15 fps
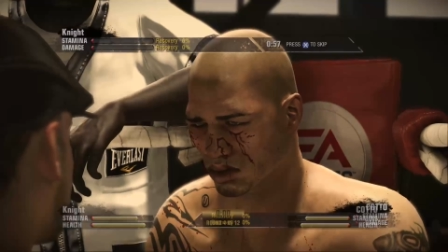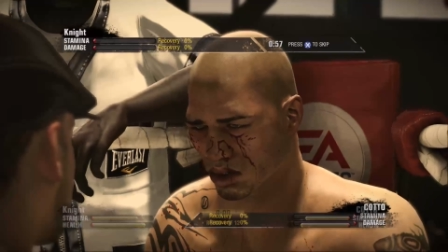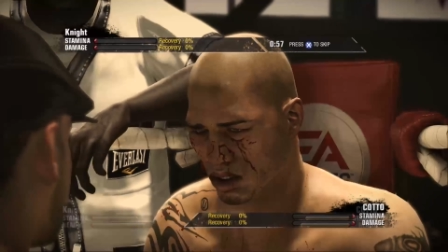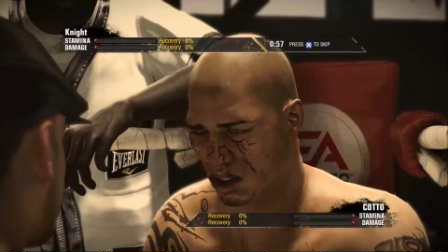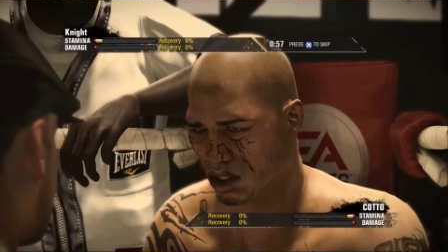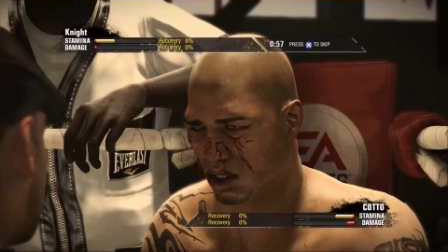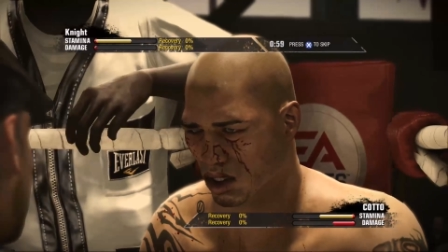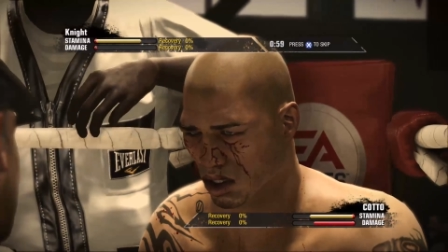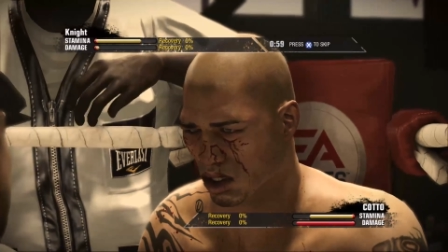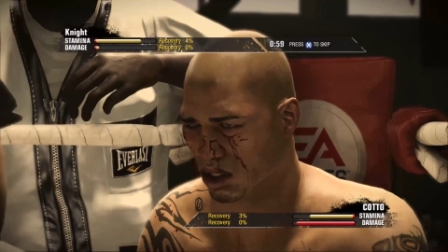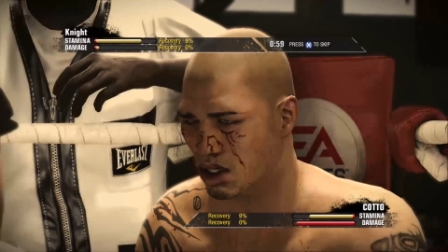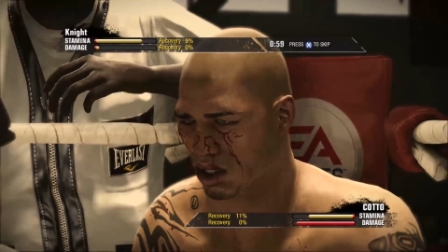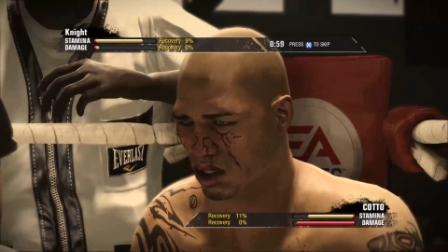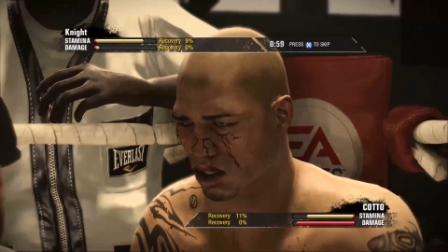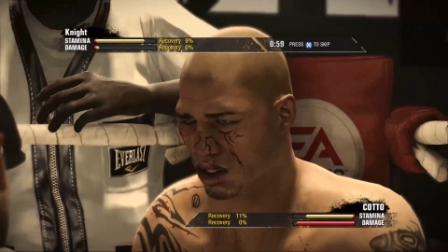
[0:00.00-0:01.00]
this round
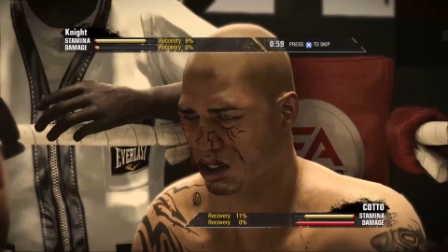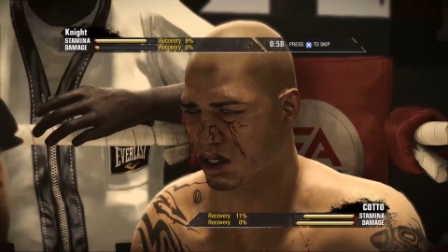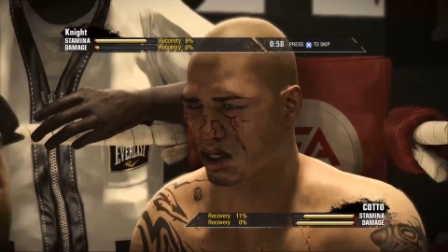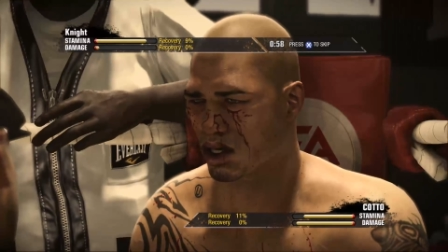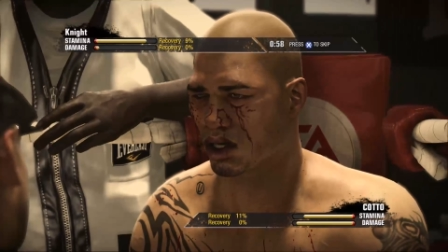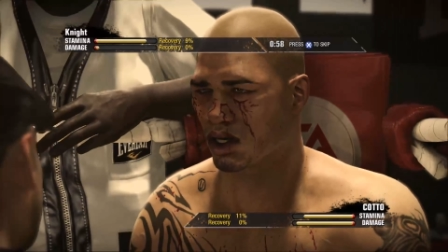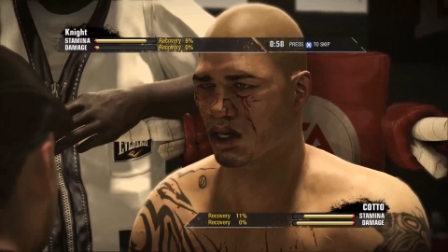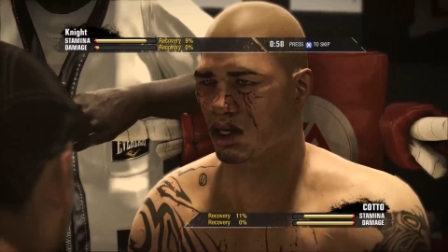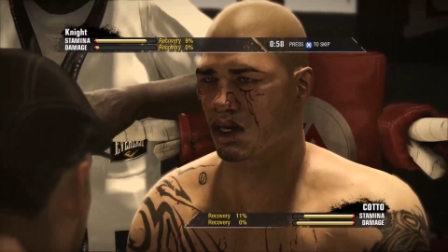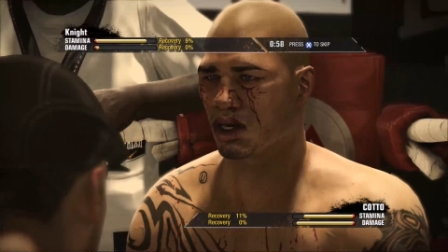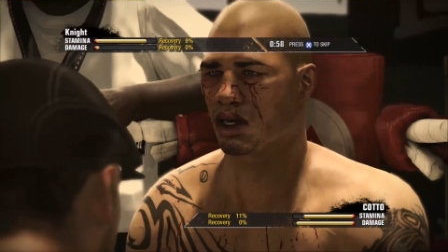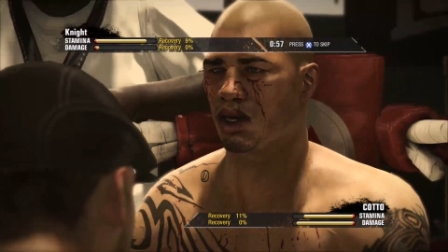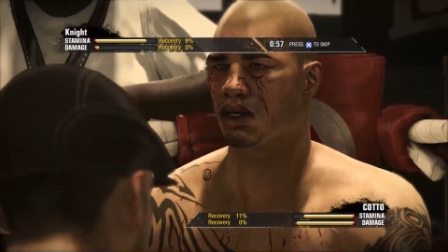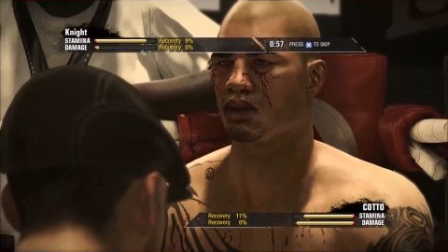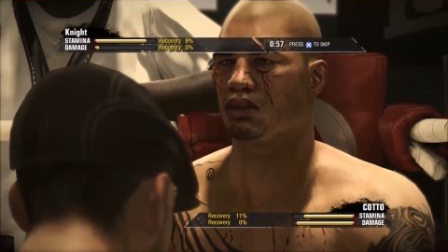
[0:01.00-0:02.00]
comes to an end.
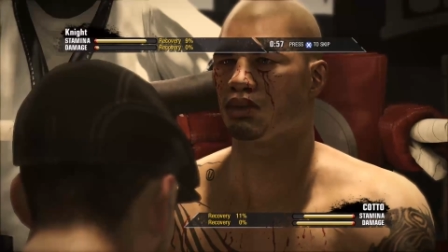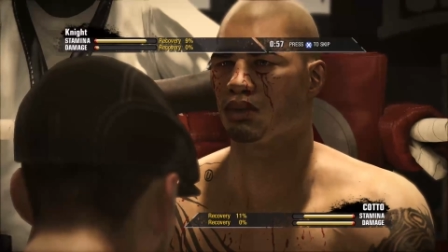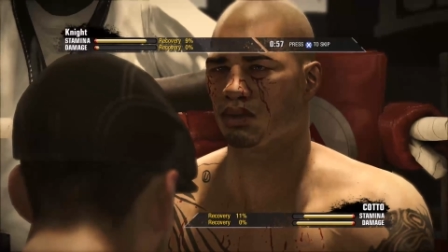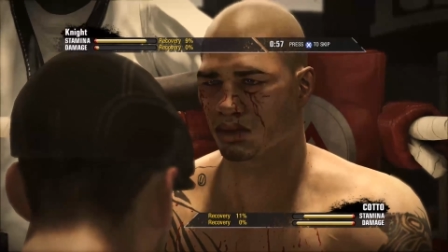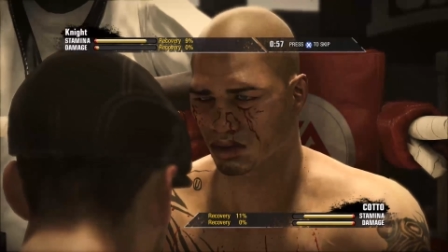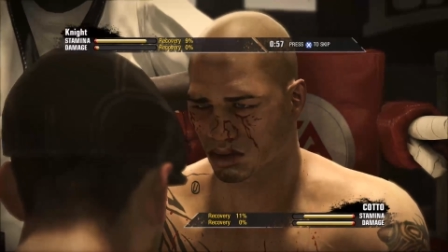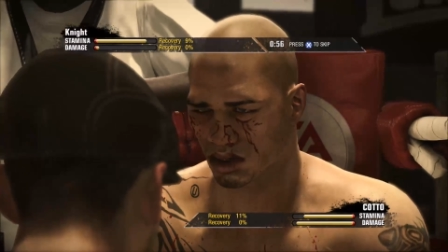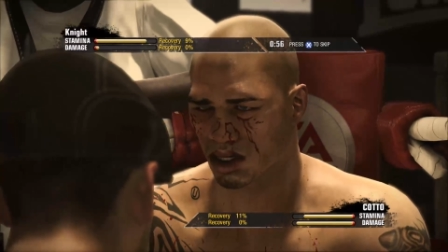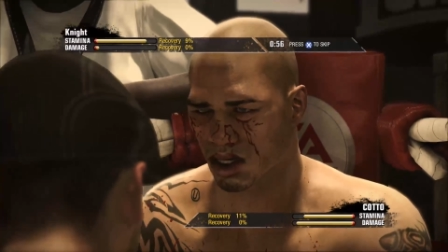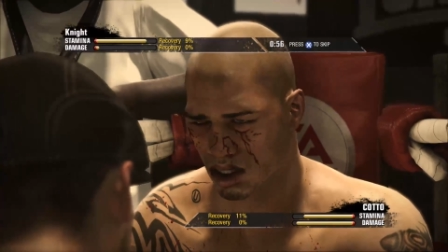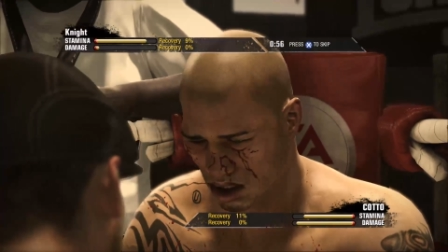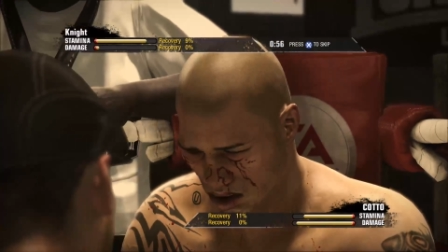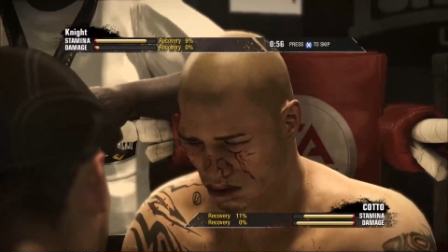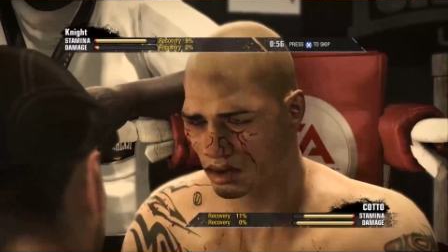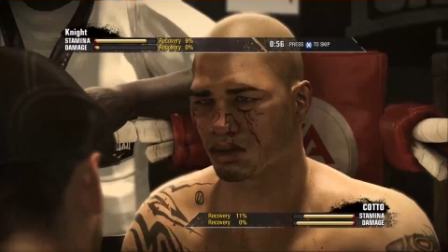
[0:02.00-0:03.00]
Now that he's
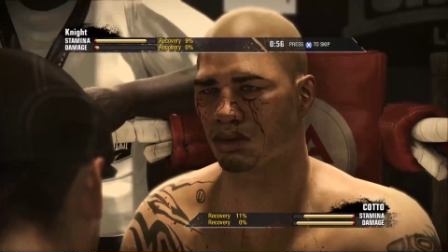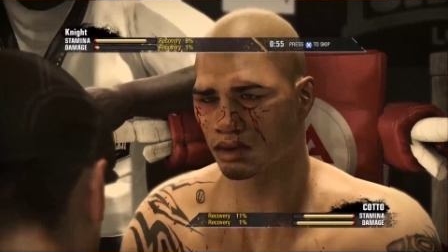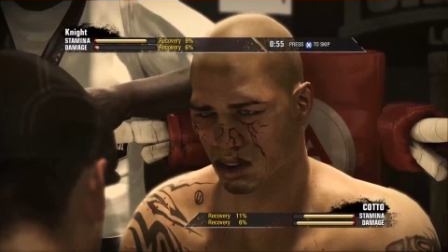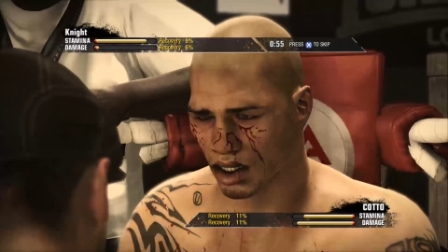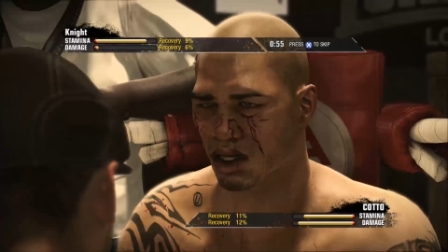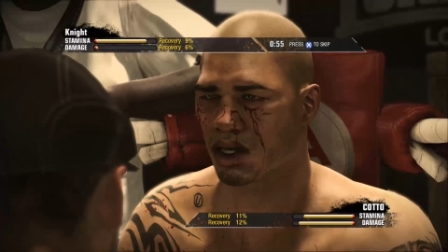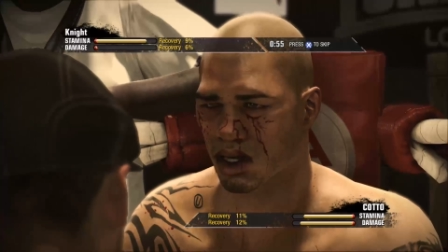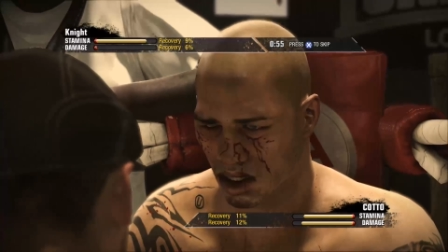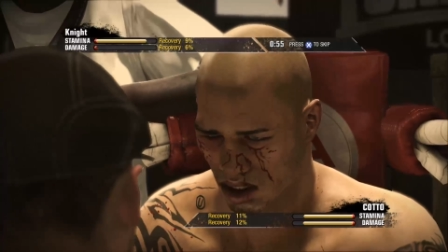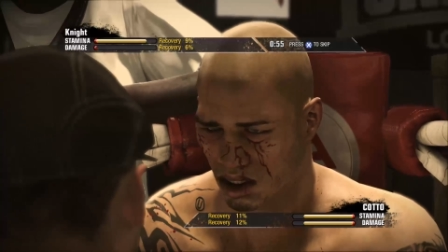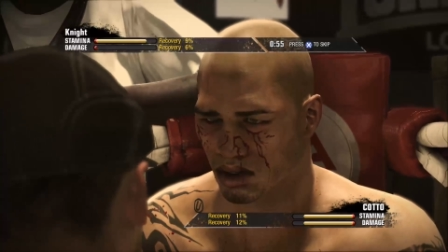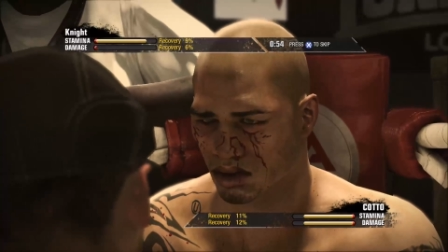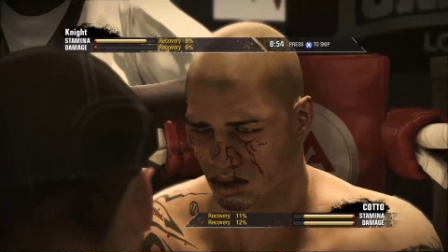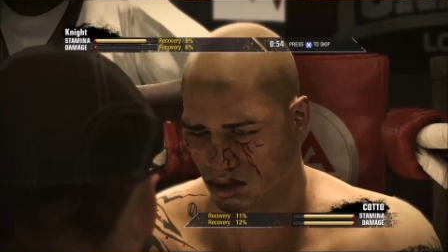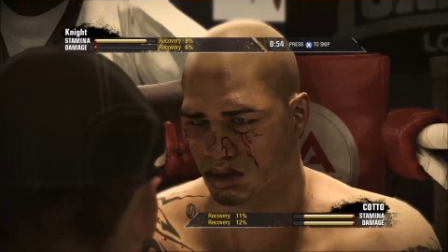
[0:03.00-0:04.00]
back in the corner, we
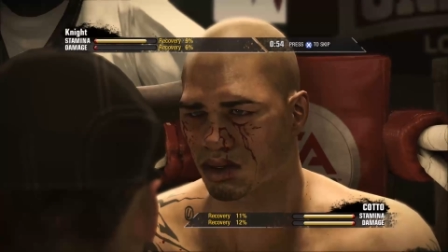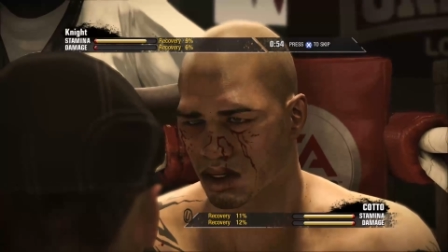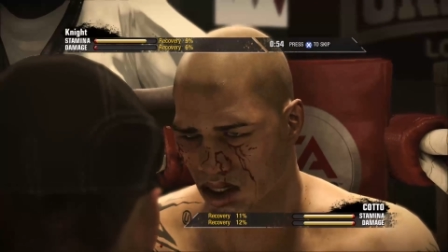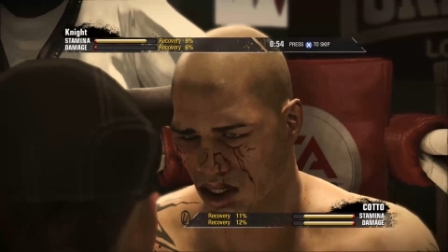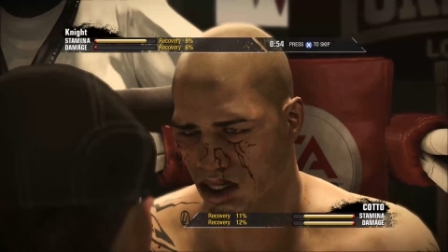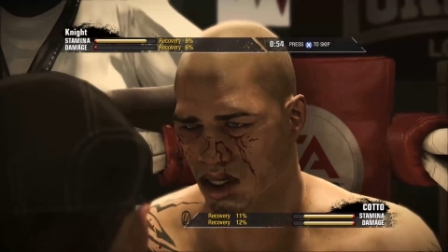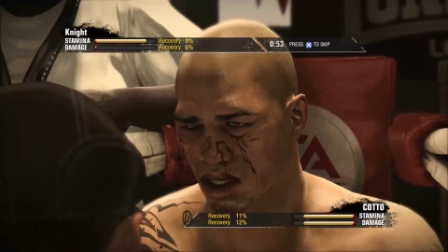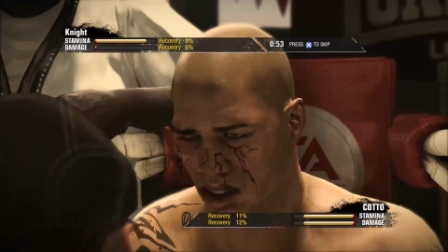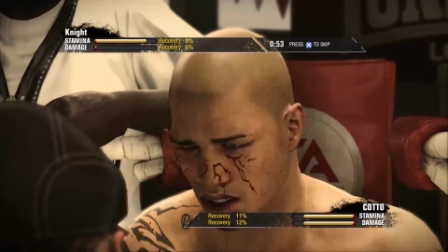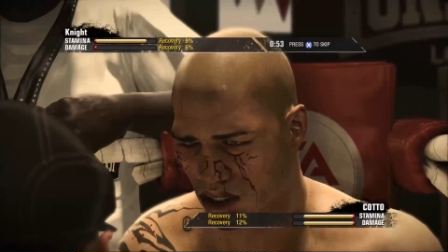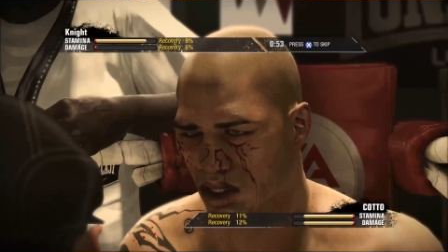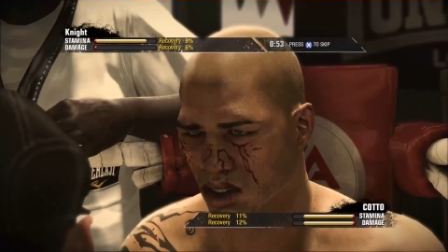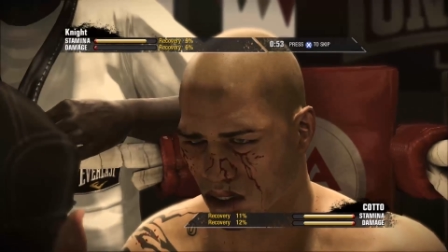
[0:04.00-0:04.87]
get a close-up look.